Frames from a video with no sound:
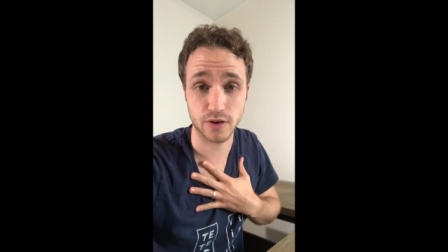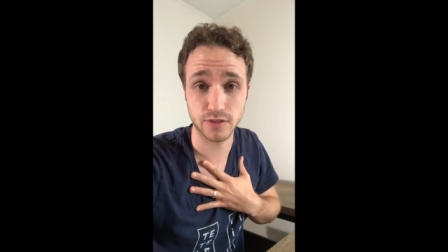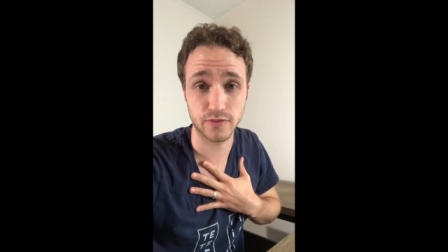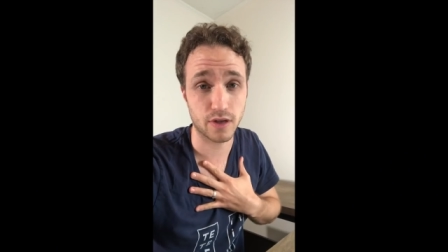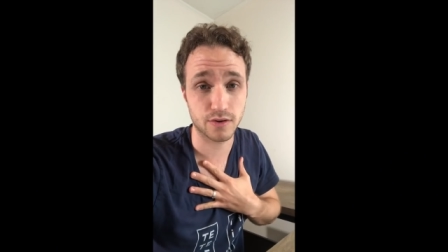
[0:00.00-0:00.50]

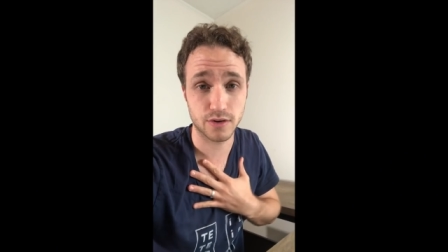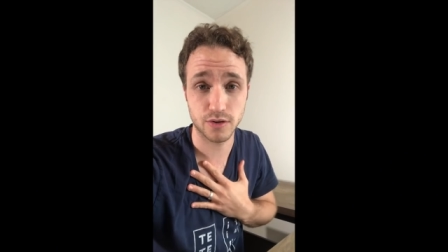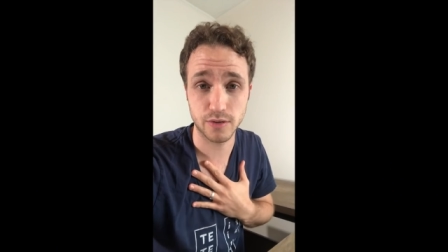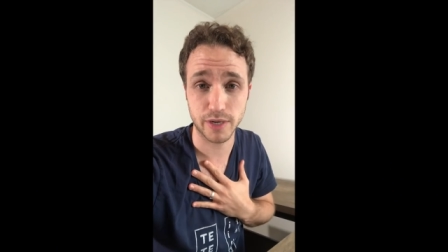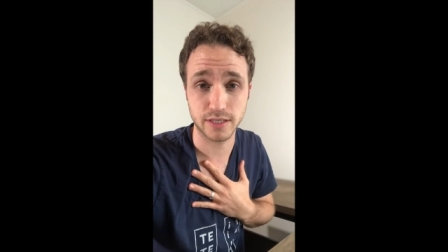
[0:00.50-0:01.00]
those of y'all who are
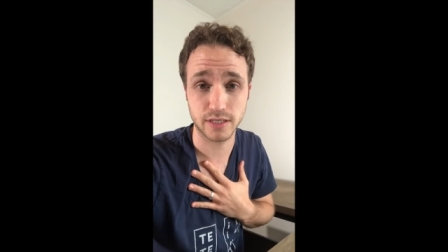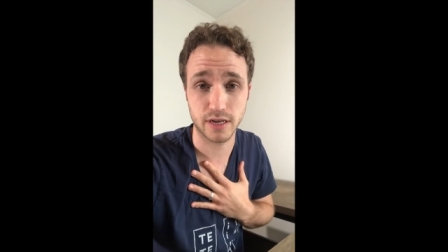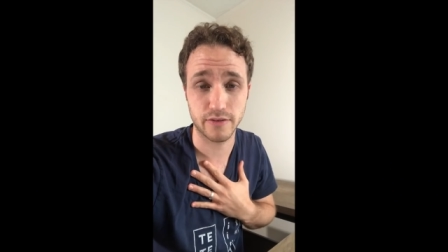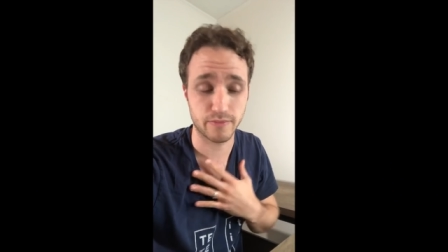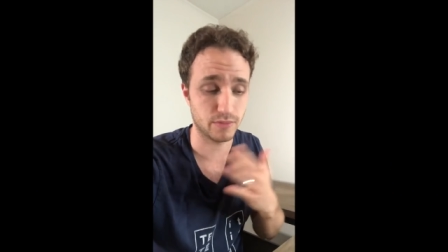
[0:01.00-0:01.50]
new to my
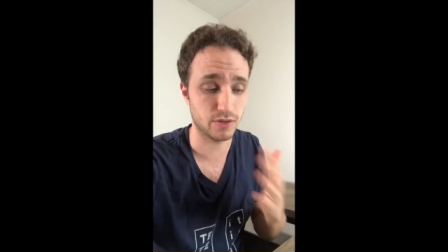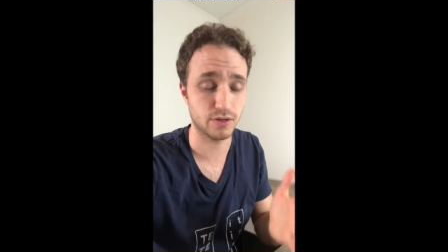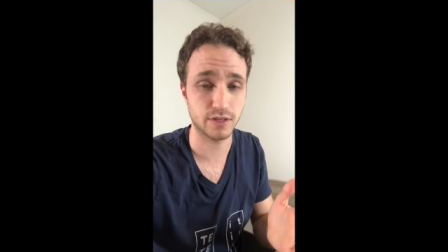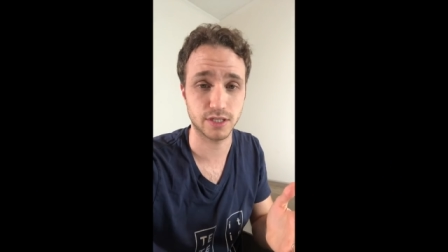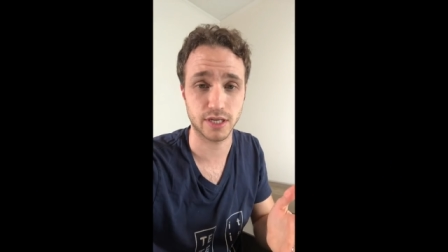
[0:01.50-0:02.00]
stuff, new
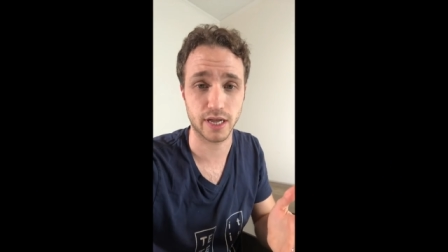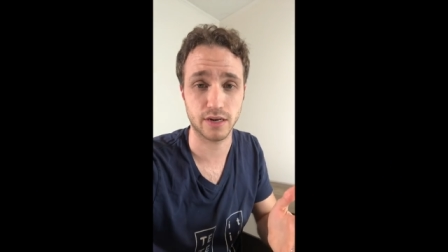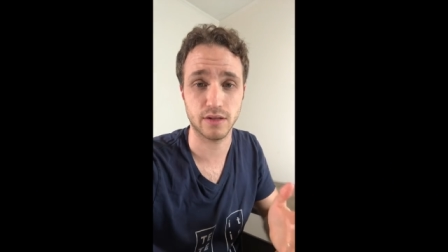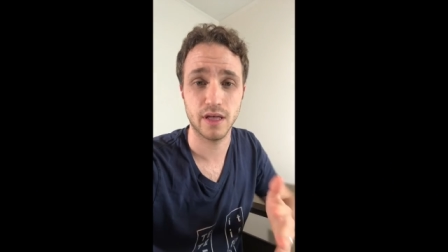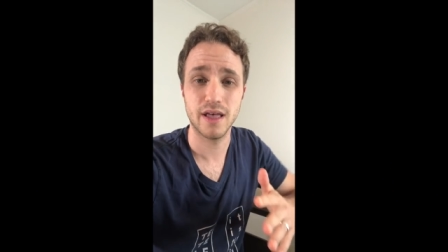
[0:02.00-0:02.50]
to this
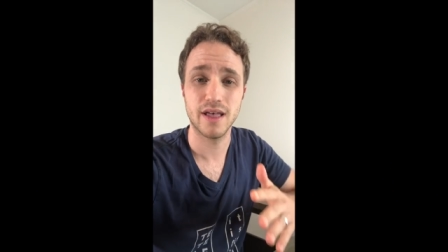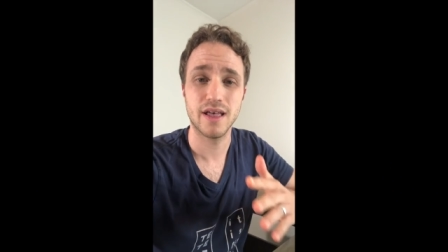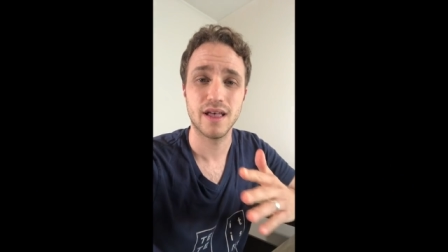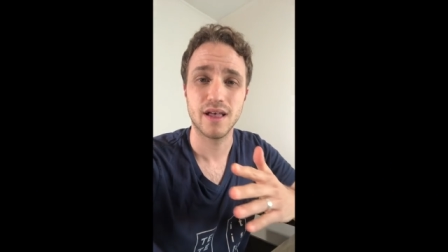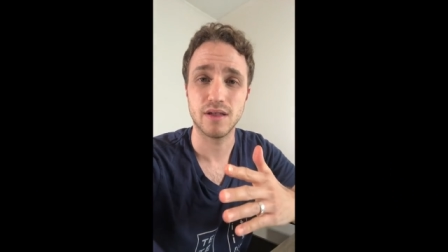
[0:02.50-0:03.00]
channel,
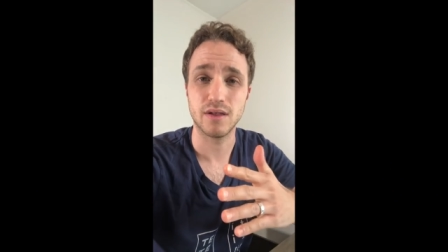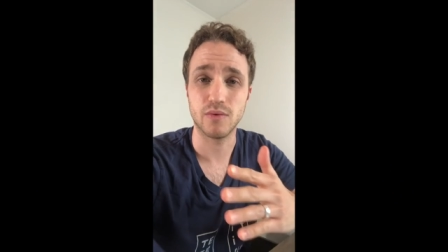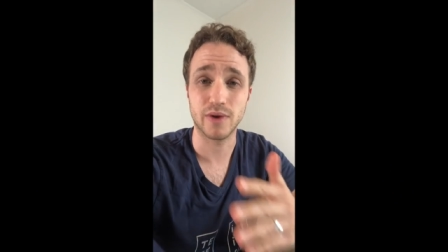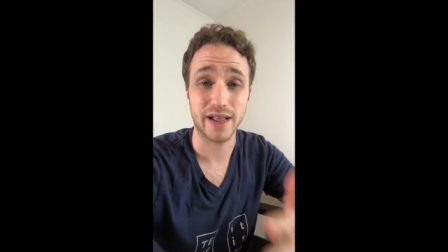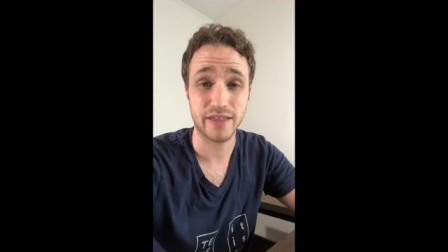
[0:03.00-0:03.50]

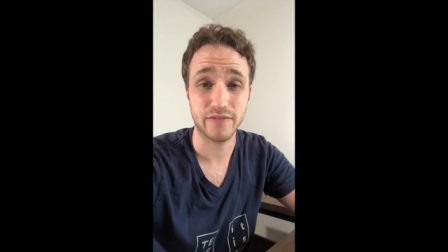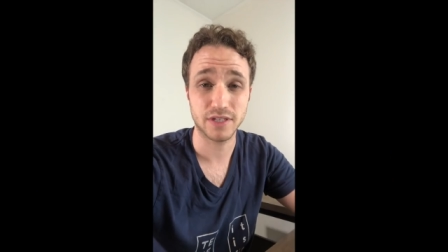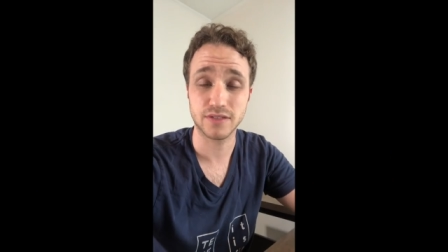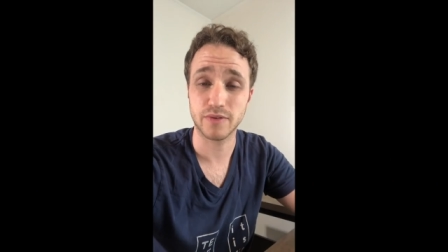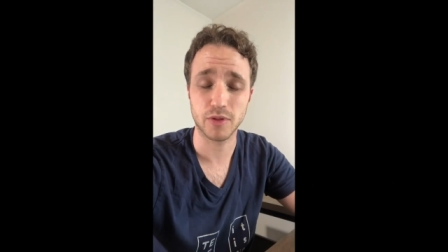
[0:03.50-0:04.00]
when I get
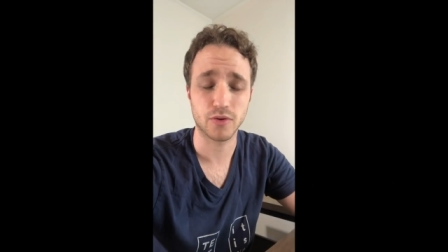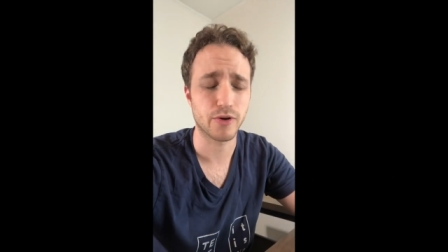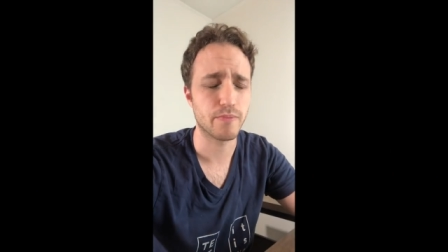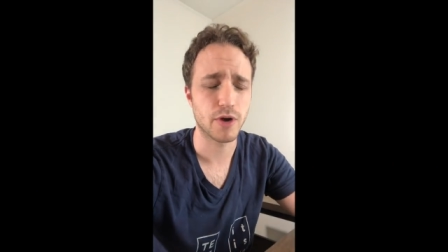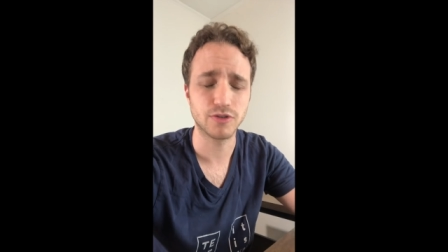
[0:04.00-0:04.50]
visions from the
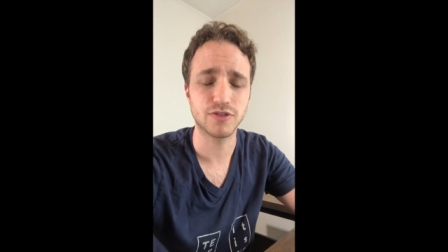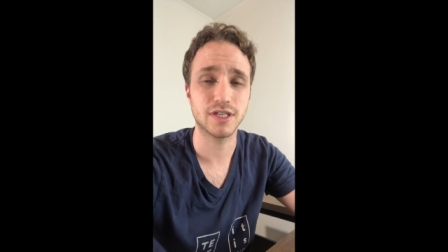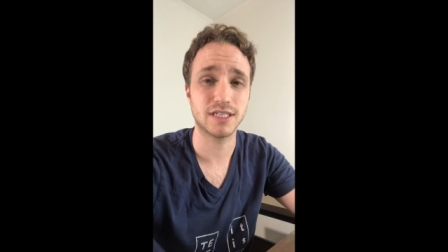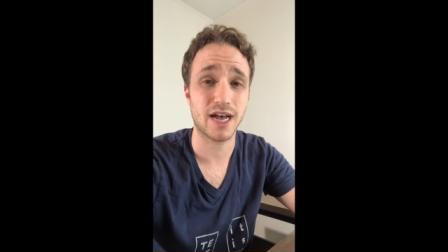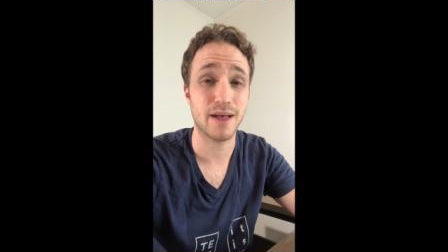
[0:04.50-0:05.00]
Lord, most of
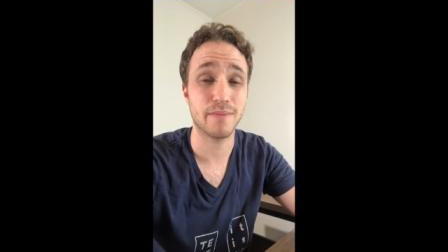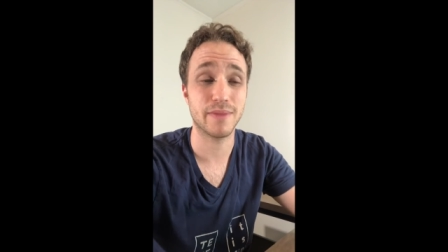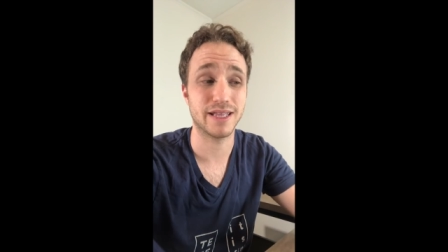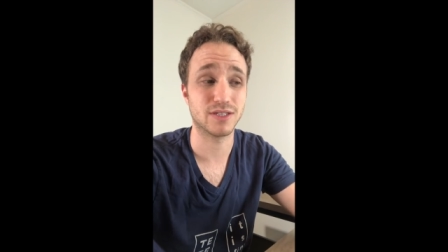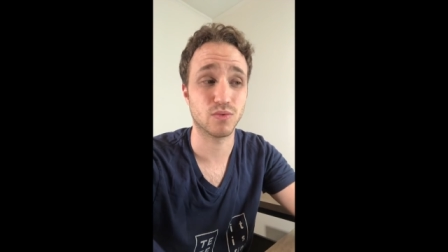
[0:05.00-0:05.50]
the
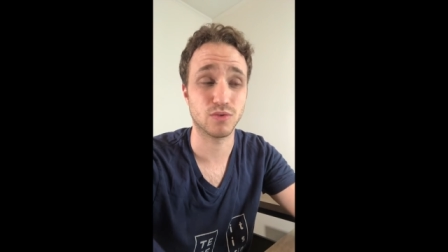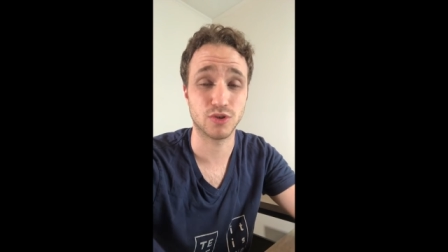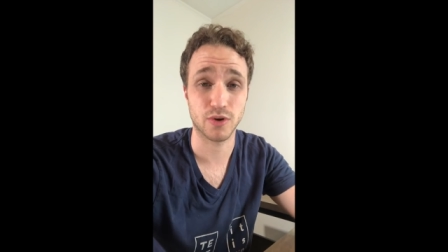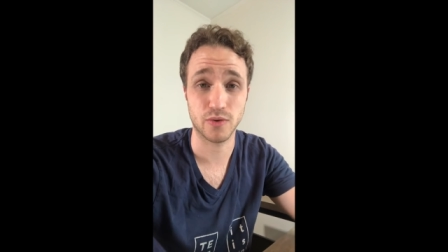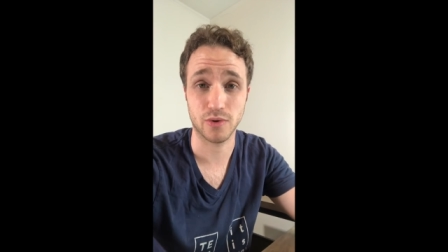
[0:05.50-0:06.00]
time it's
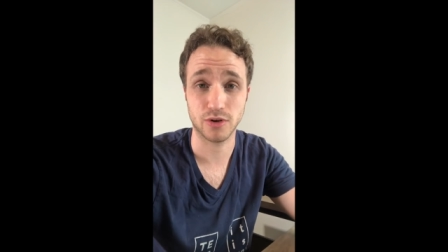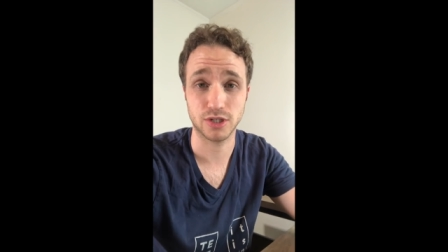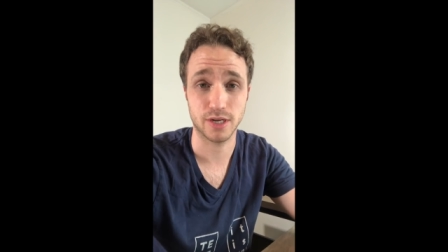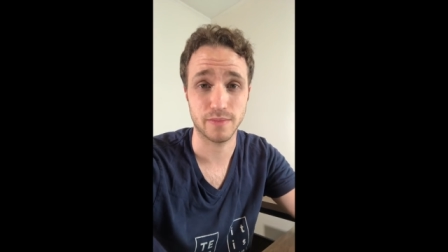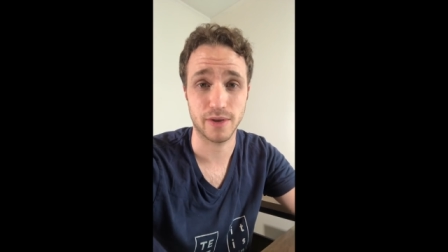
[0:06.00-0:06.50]
during
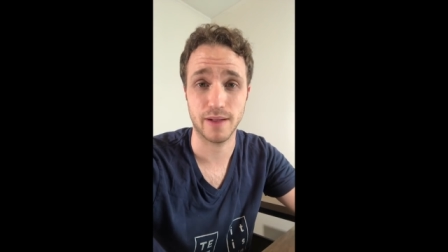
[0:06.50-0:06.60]
worship.